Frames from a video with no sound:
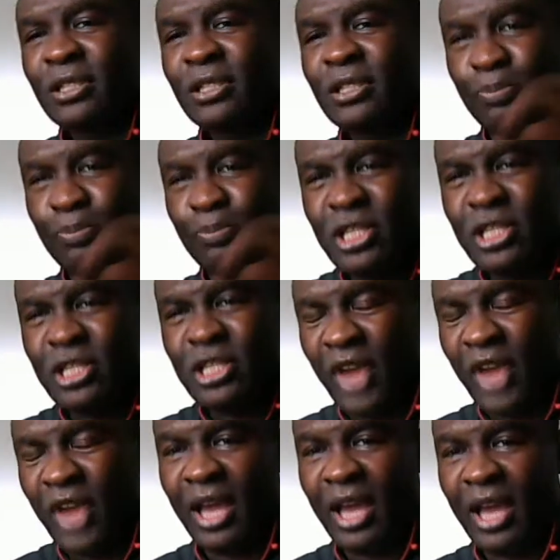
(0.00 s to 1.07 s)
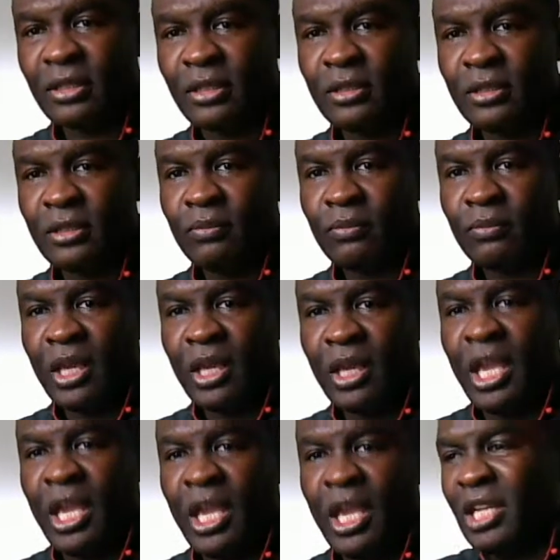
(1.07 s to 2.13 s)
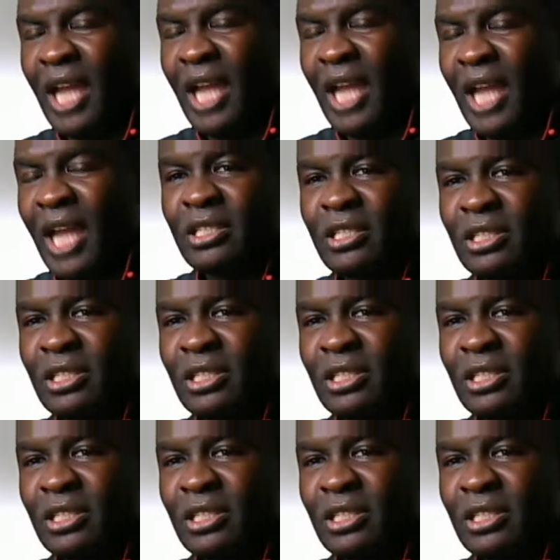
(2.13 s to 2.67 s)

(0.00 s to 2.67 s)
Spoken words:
specify, he did not